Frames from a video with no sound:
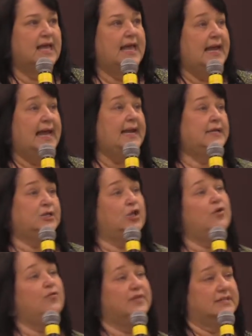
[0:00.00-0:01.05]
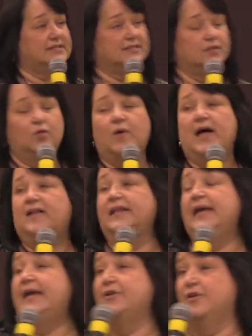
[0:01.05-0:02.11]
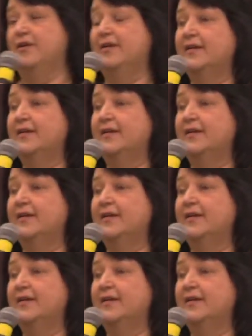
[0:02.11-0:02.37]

And I didn't know this till a while later.